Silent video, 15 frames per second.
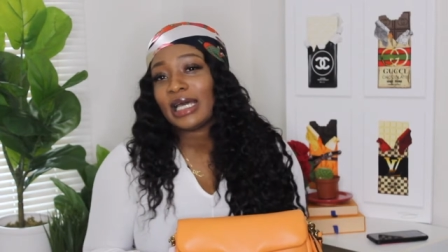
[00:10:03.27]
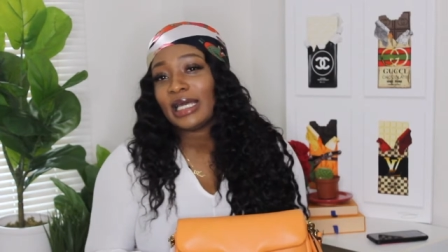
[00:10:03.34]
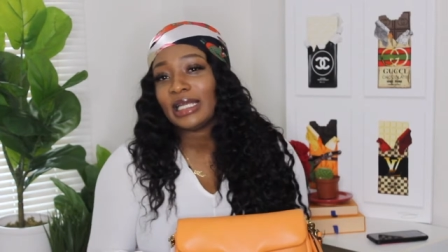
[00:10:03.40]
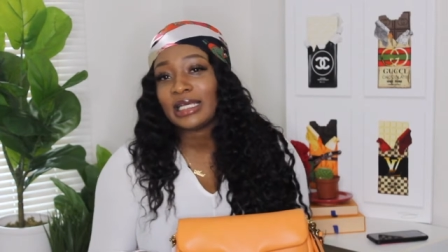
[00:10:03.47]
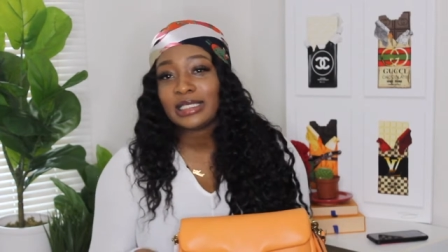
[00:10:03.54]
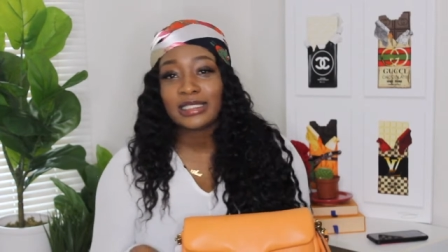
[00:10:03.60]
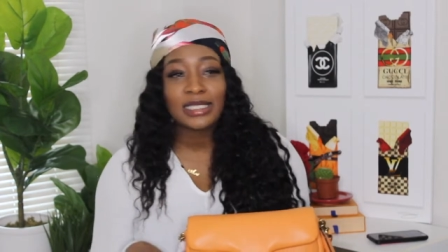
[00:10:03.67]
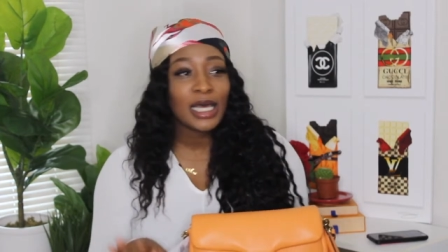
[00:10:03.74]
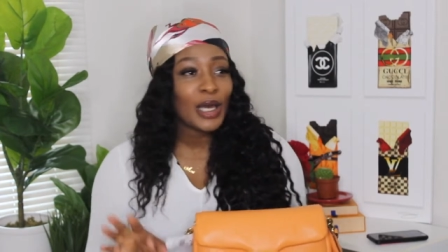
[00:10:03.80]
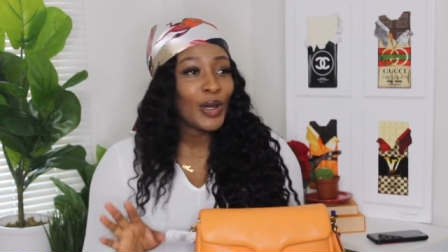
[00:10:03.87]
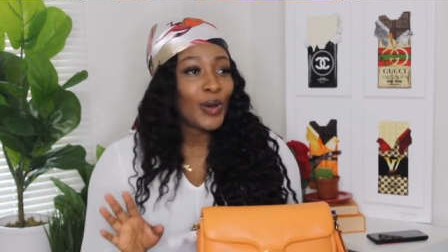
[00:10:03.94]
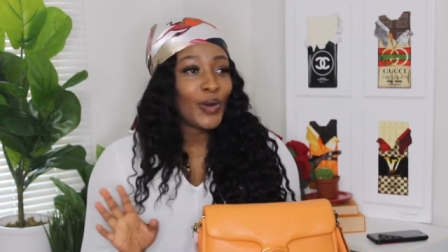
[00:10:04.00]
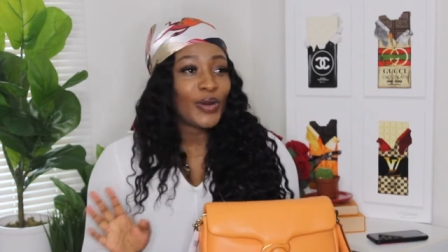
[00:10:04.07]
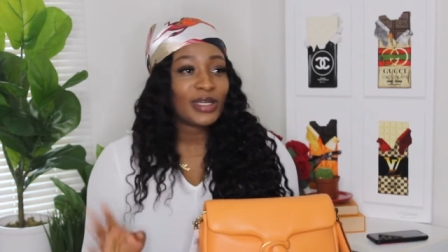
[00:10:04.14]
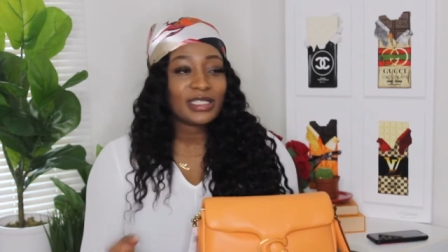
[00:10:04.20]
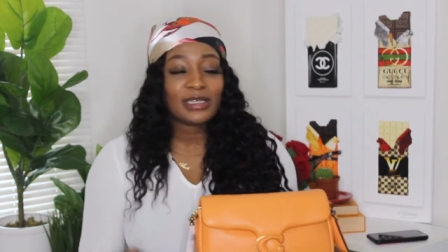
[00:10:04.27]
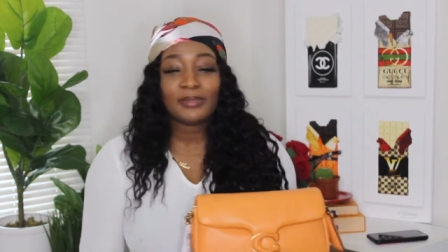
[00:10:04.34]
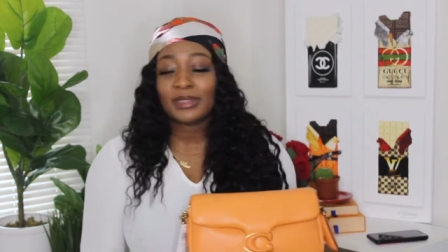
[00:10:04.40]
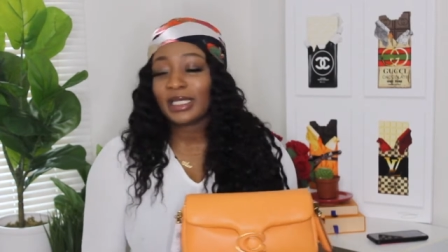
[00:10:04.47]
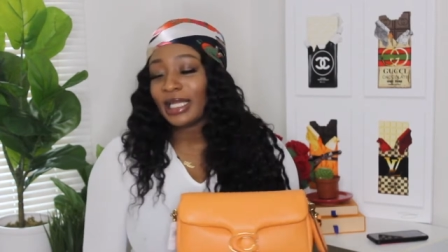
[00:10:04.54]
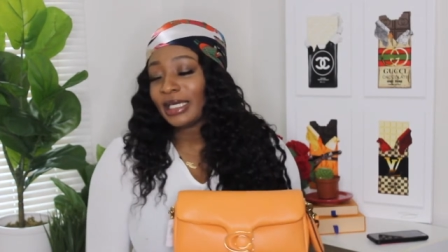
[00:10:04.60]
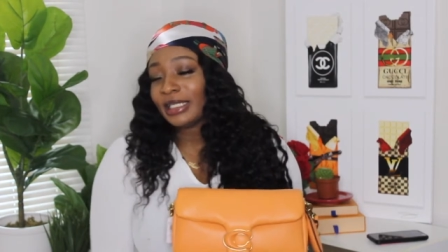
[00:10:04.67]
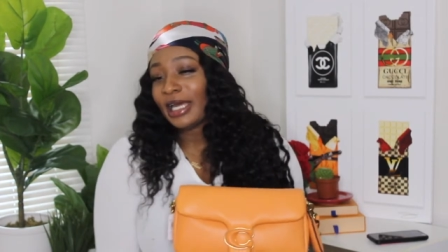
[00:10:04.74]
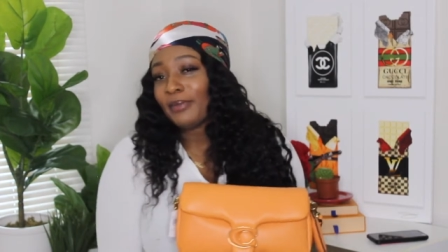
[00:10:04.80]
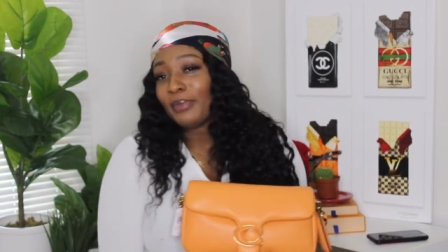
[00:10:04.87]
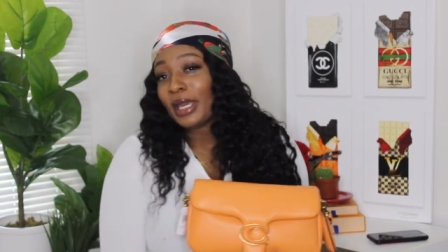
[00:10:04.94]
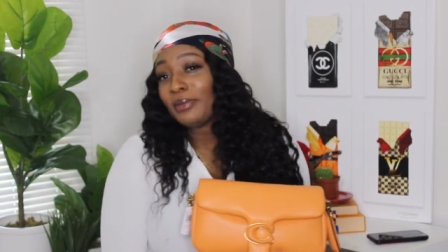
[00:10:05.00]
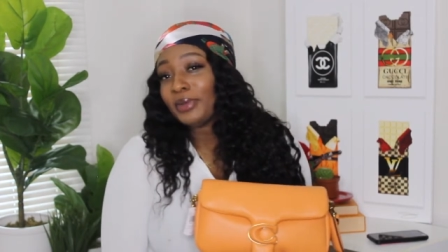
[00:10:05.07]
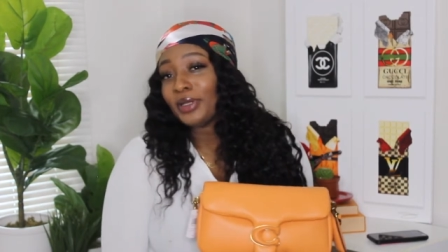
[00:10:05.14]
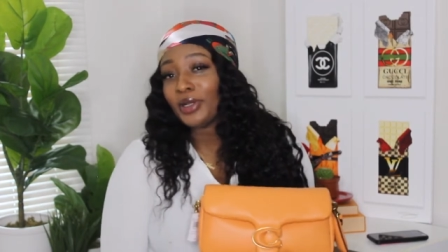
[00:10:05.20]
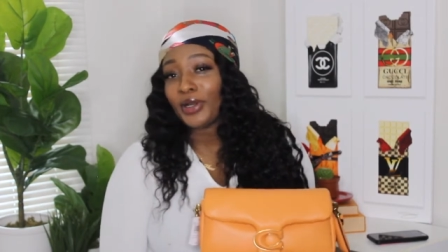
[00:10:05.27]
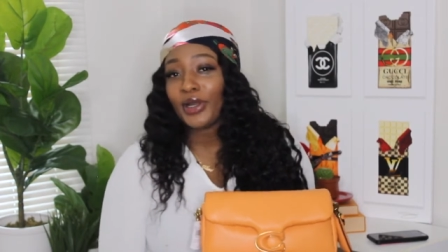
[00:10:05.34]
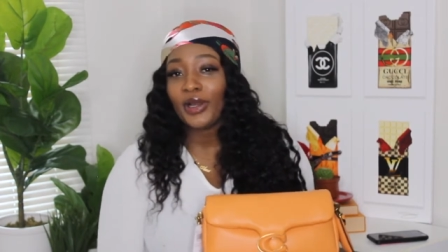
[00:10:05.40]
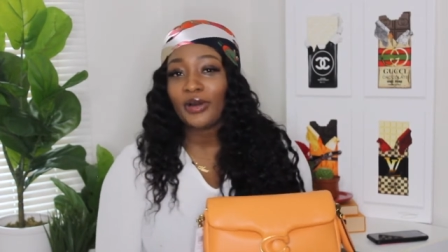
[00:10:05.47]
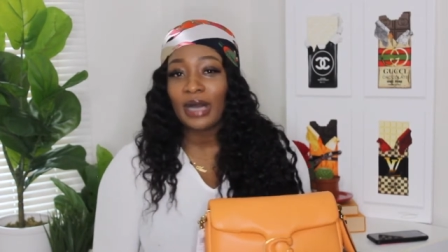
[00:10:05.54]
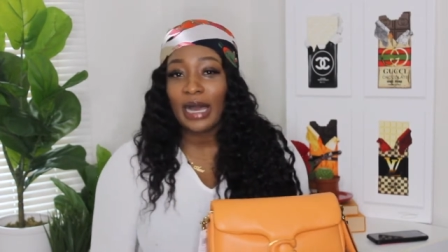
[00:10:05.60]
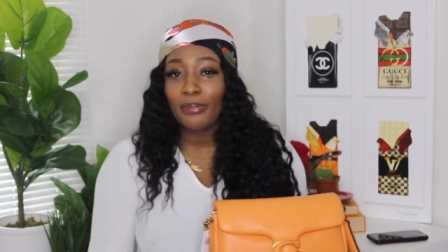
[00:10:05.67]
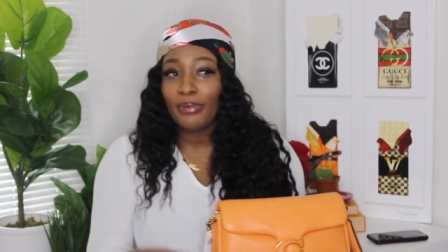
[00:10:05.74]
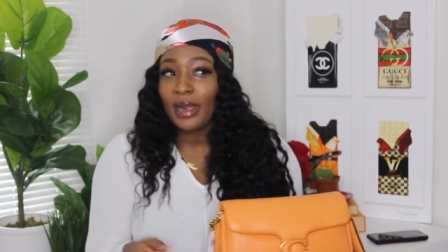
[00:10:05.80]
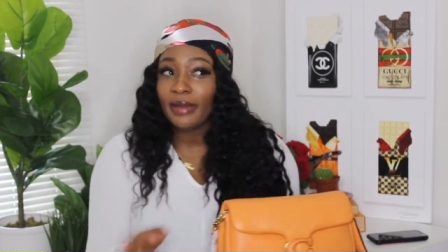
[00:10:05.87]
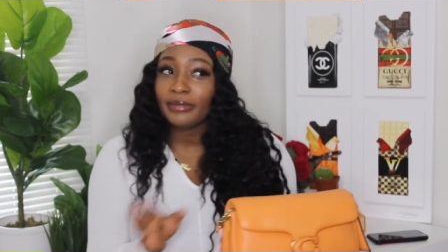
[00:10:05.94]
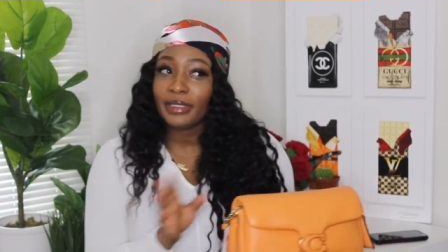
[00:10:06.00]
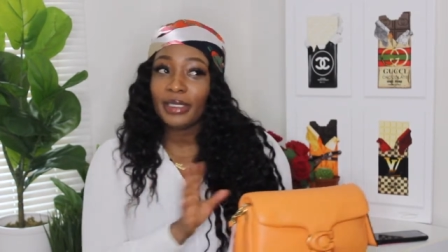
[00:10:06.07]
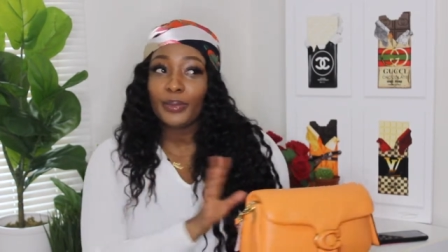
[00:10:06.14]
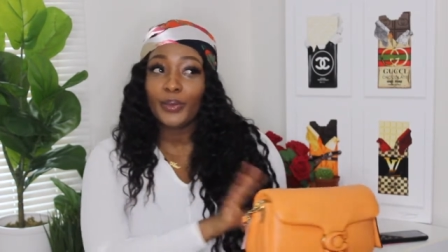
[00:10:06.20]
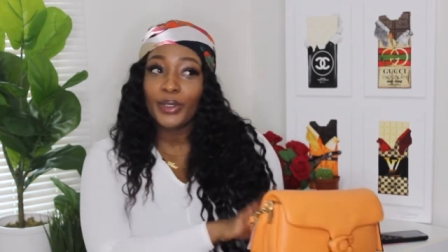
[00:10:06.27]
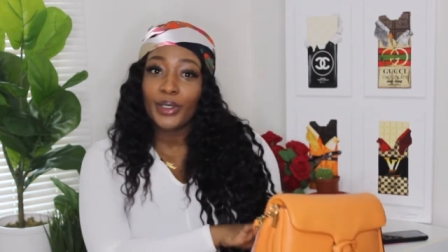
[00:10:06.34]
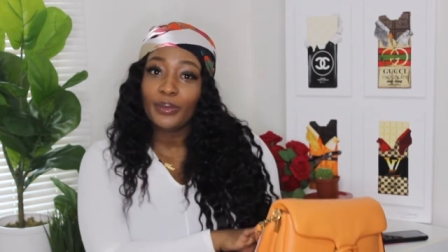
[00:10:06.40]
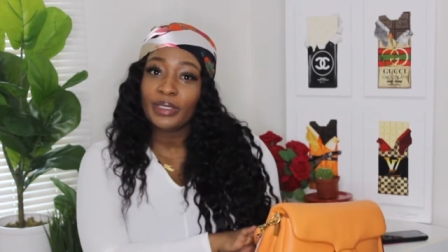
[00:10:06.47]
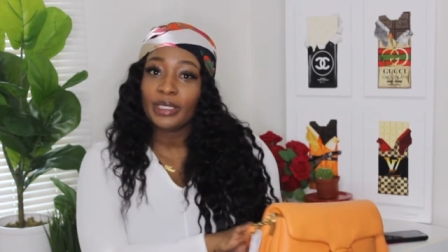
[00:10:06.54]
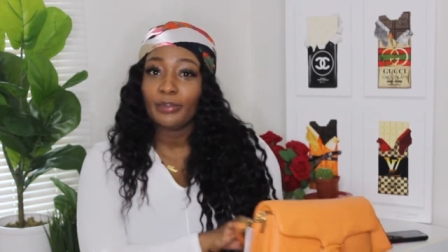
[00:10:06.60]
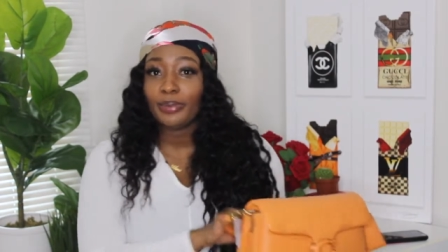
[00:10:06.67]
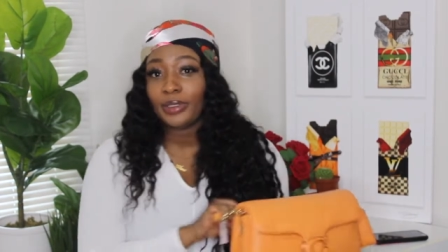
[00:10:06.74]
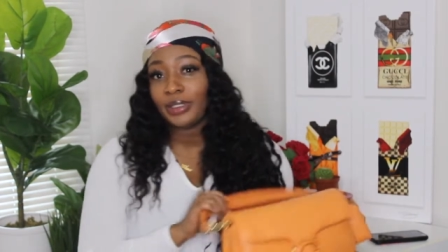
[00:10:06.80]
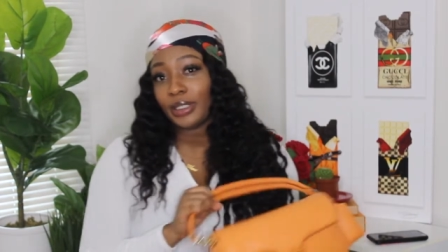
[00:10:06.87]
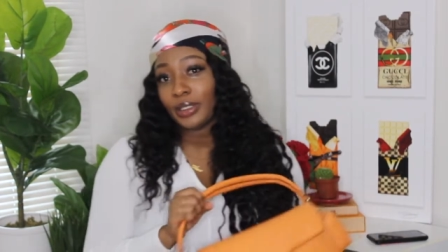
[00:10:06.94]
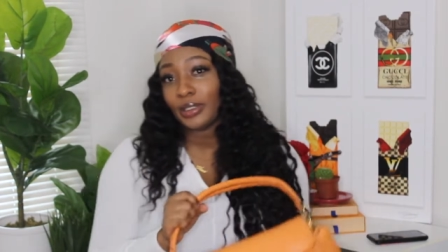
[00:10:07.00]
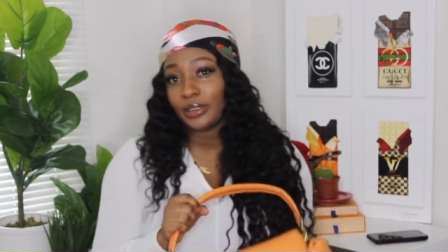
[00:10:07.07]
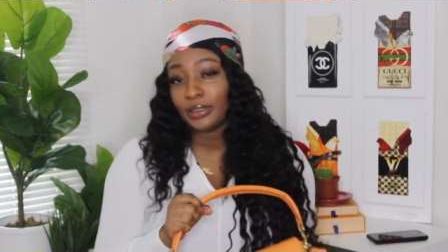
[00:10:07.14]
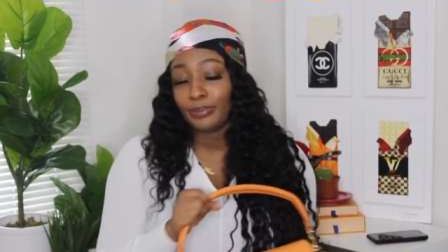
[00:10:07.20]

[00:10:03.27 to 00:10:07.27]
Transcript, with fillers: tennis or something like that, baby girl, I probably will want to put the